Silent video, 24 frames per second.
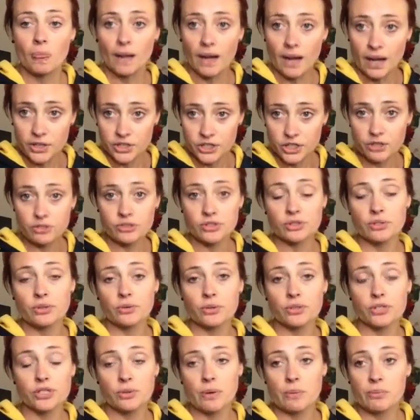and you
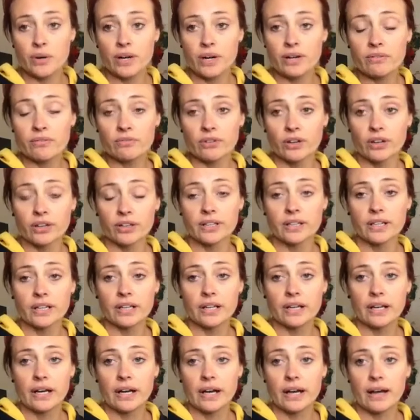do a print run.
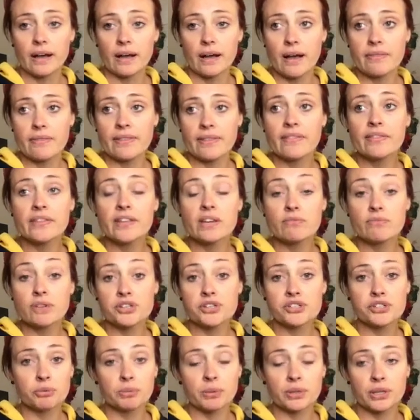And then the
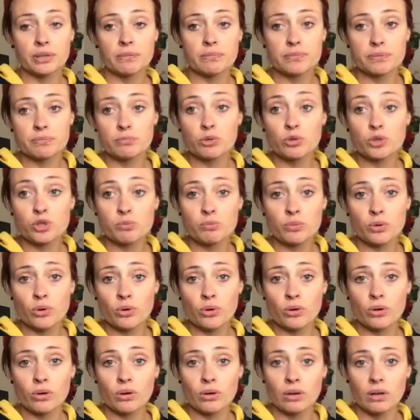original becomes much
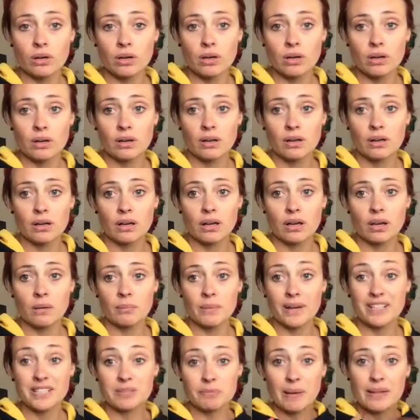more
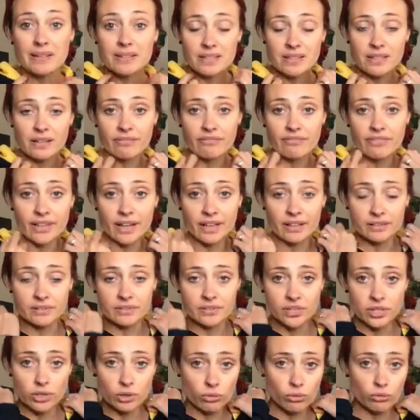expensive then.
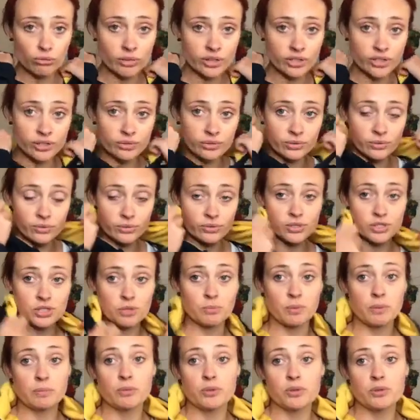So your originals
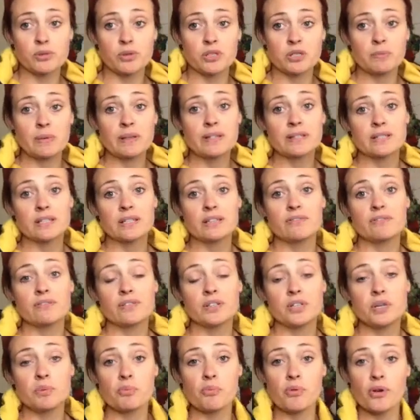should be much more expensive
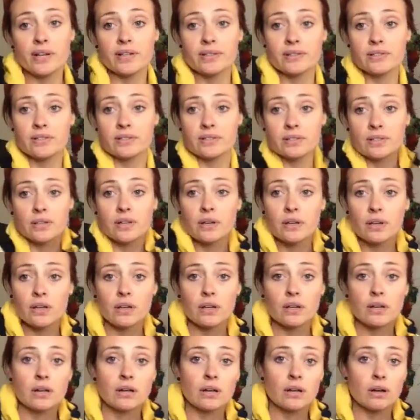and your prints
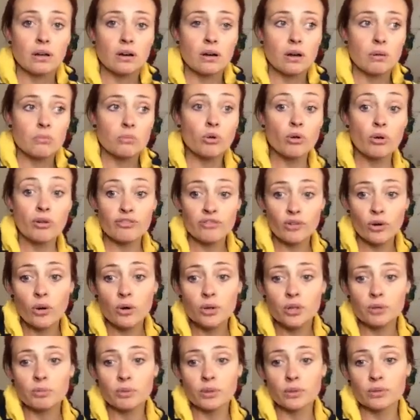are more
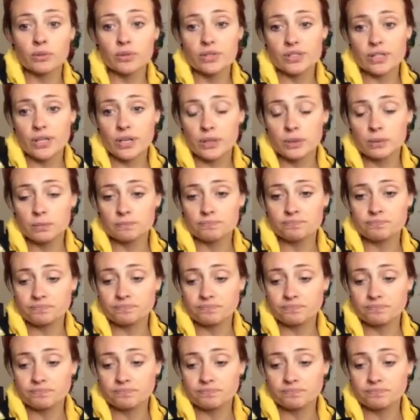affordable. So